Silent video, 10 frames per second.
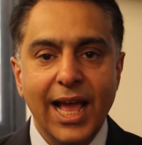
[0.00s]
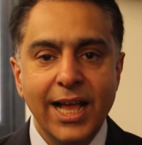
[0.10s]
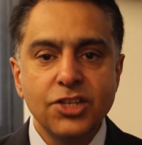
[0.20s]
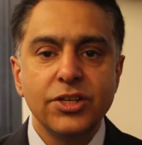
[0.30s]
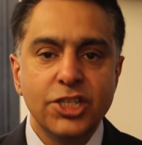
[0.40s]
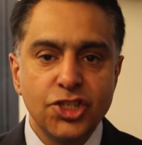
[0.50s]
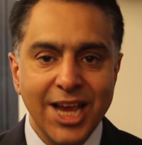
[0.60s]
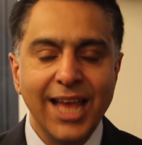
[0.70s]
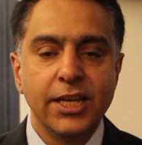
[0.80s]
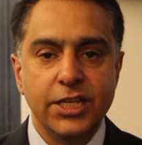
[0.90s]
actually
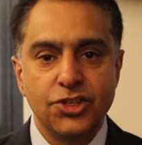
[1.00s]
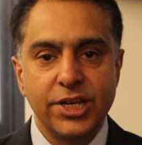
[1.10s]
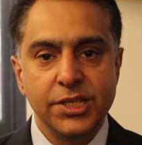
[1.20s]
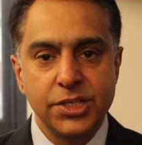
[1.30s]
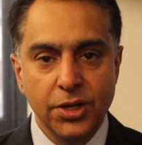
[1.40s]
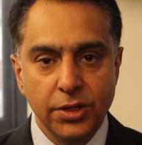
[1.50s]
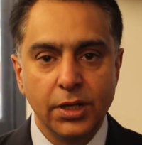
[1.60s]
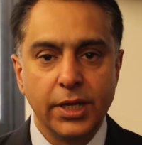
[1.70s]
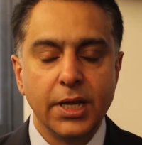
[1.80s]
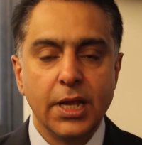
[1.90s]
challenge
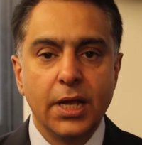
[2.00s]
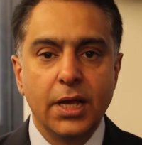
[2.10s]
internally